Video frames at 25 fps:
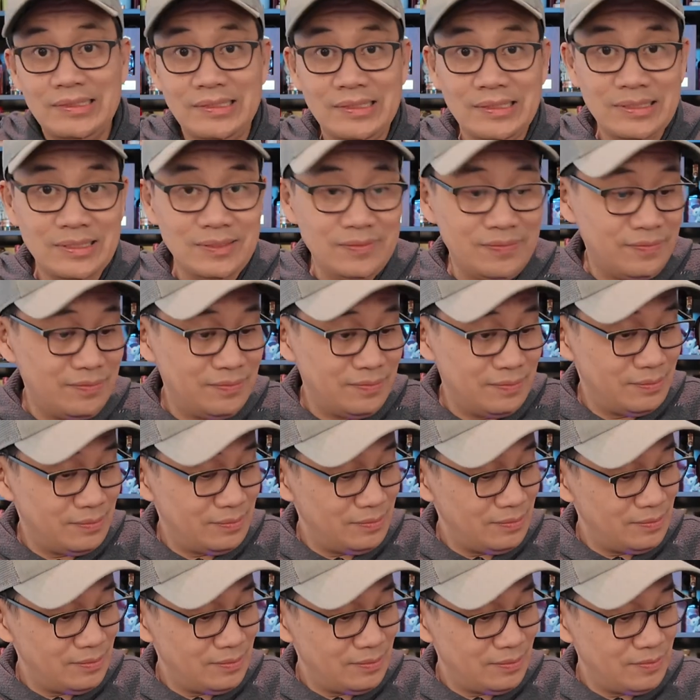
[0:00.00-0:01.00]
It's
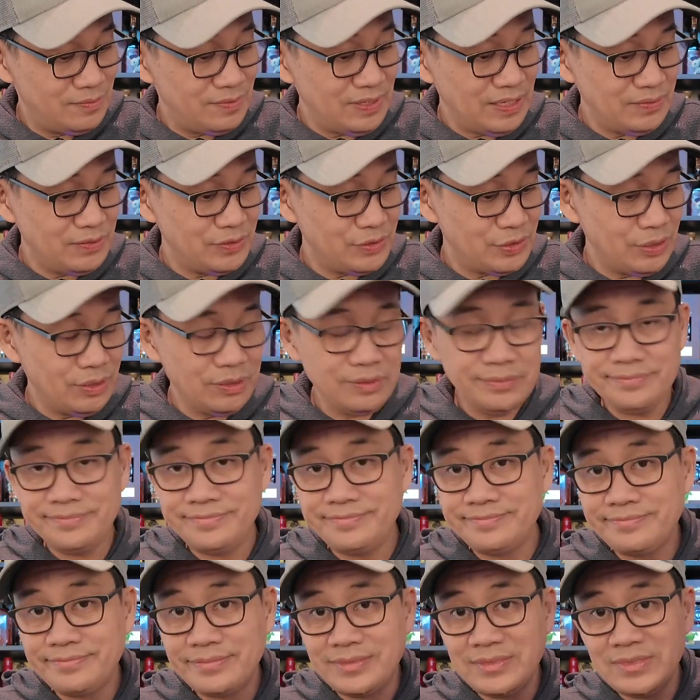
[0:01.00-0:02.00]
5 years
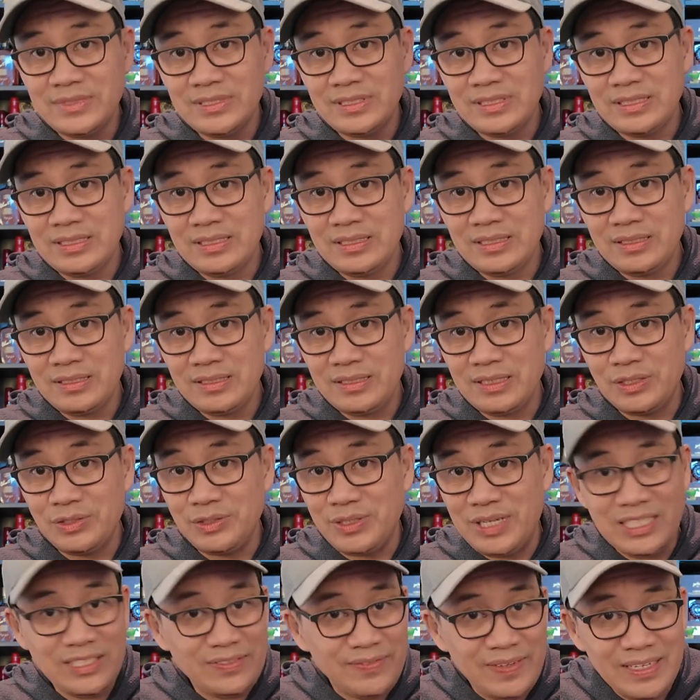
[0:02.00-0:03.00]
old. Can you
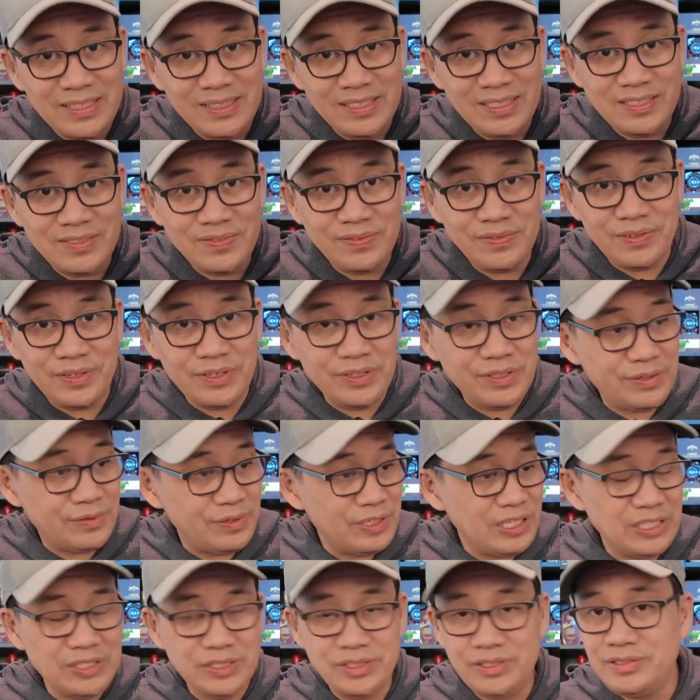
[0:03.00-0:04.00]
guys find this for
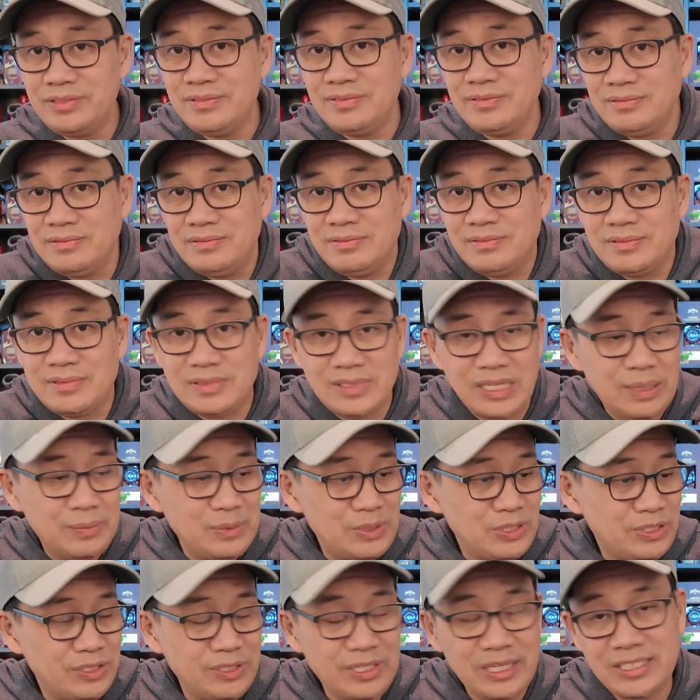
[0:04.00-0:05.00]
300? How
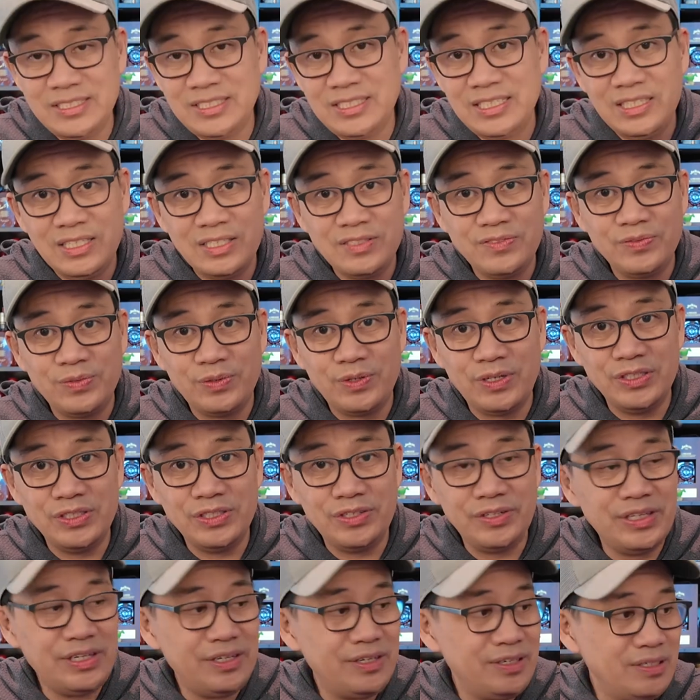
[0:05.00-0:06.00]
much do you guys see this for in
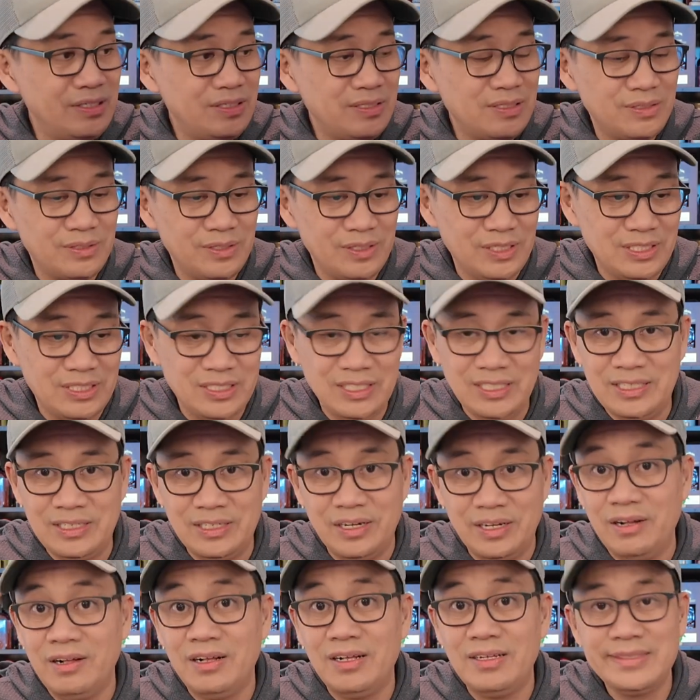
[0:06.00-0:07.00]
your areas? Or do you see it at
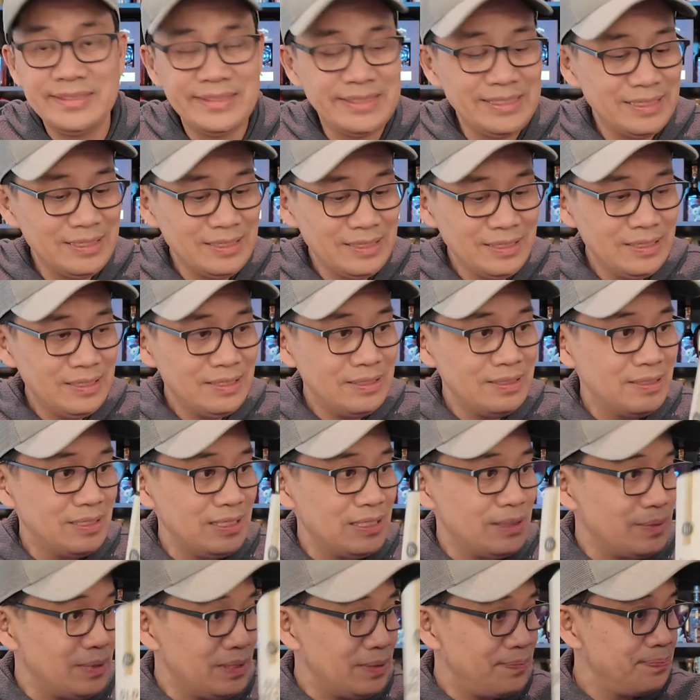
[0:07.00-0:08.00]
all?
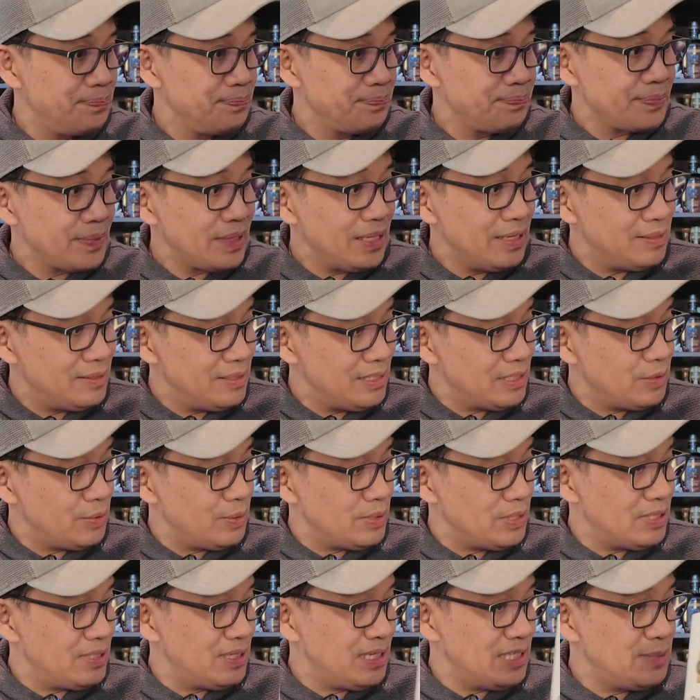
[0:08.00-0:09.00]
Anyway, this
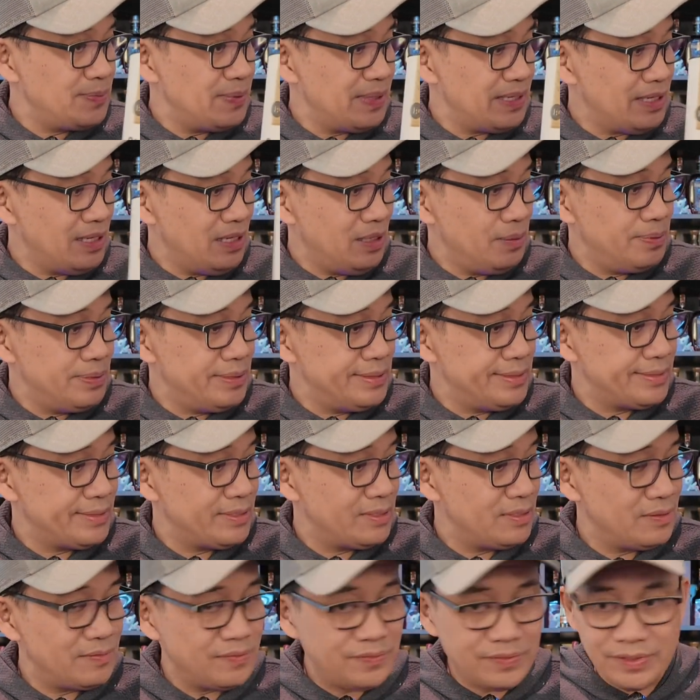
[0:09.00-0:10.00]
was a nice pickup
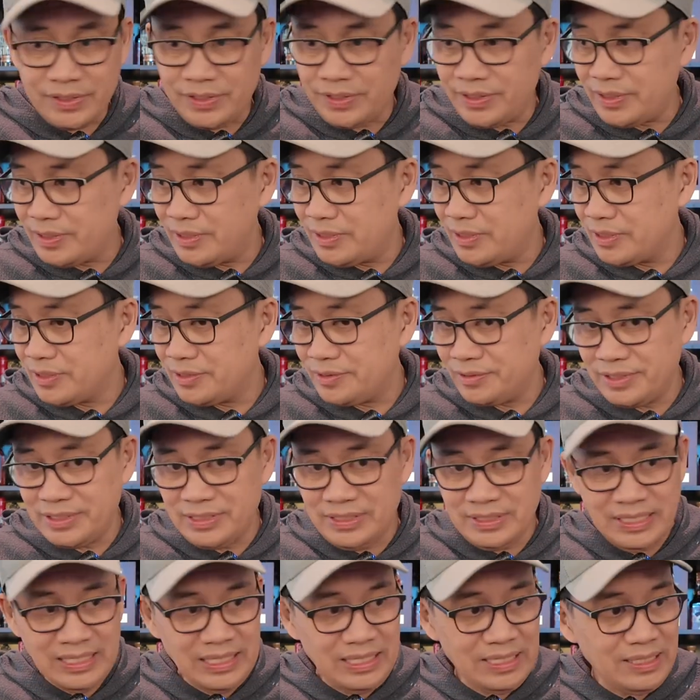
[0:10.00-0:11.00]
for
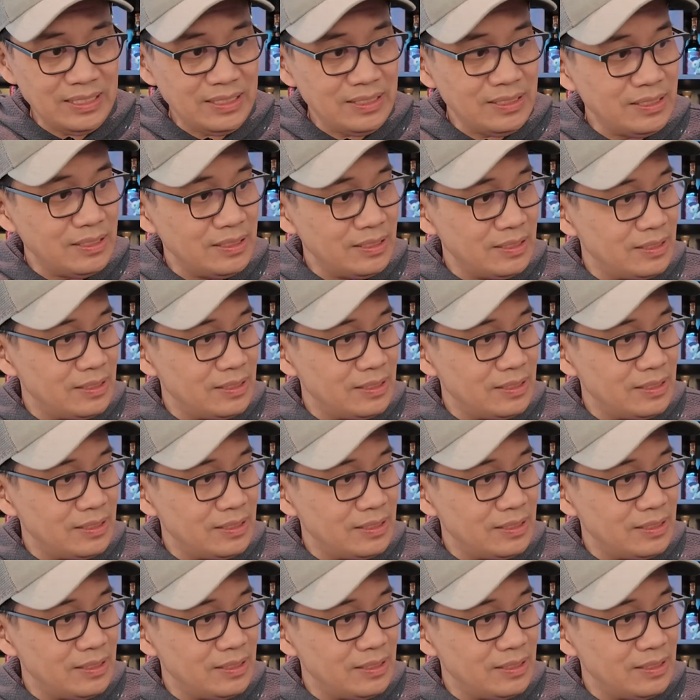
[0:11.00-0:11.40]
Christine.